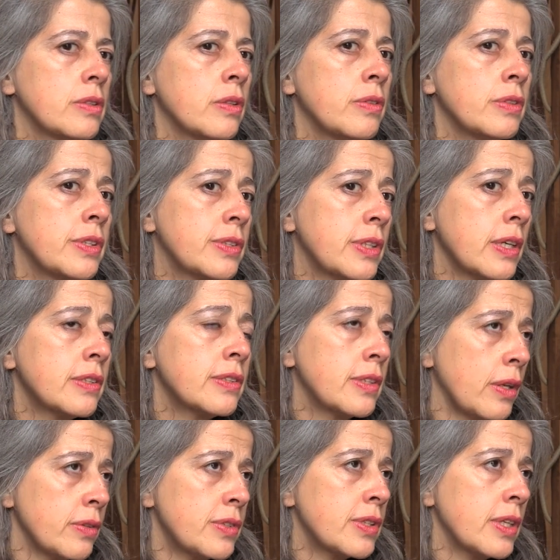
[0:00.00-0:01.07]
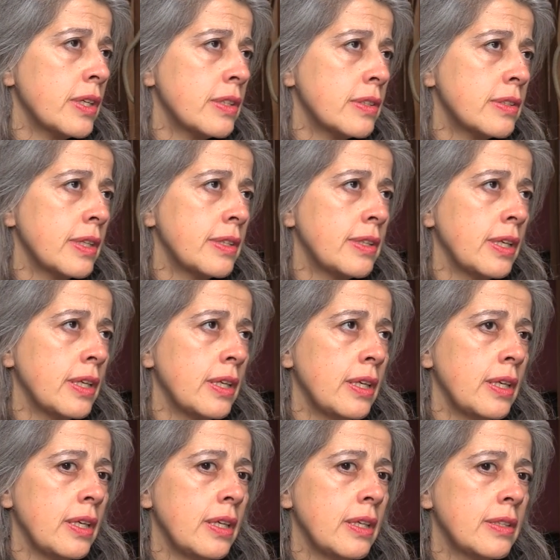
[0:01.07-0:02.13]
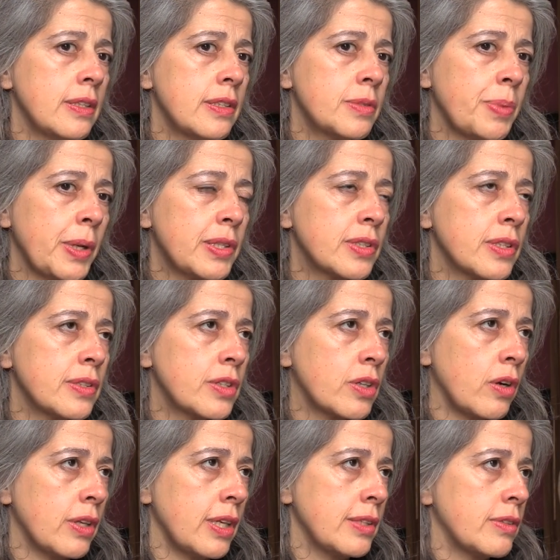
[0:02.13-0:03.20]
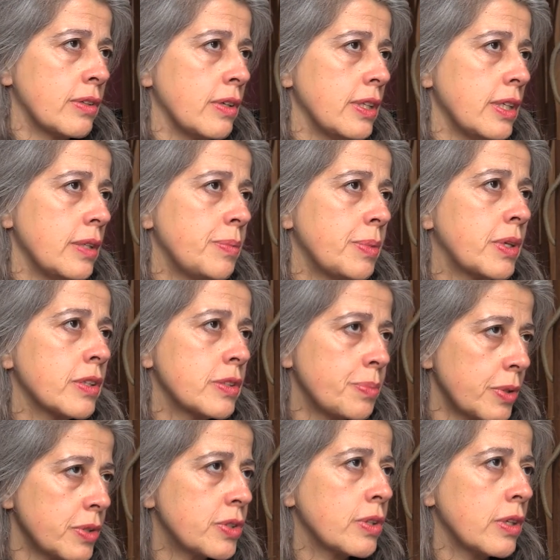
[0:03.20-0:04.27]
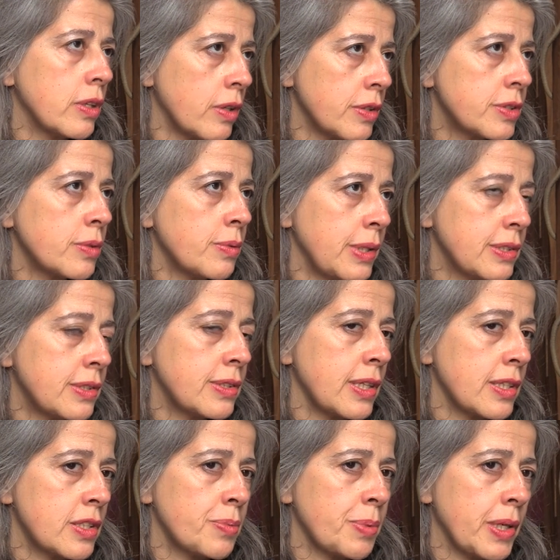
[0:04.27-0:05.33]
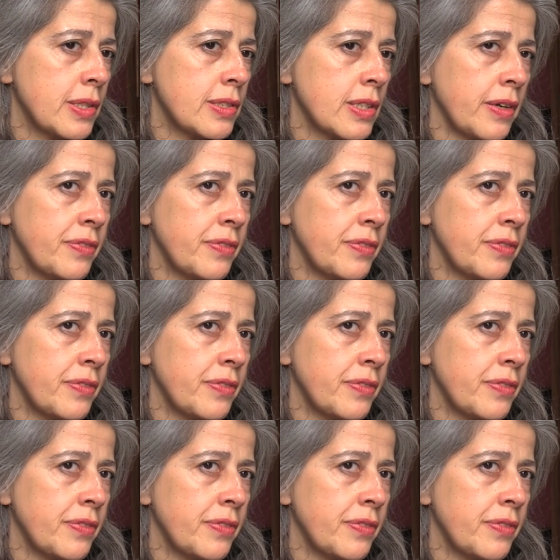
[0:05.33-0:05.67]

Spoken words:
So it starts downstairs at this passage called Androne, because Portugal also rents that space.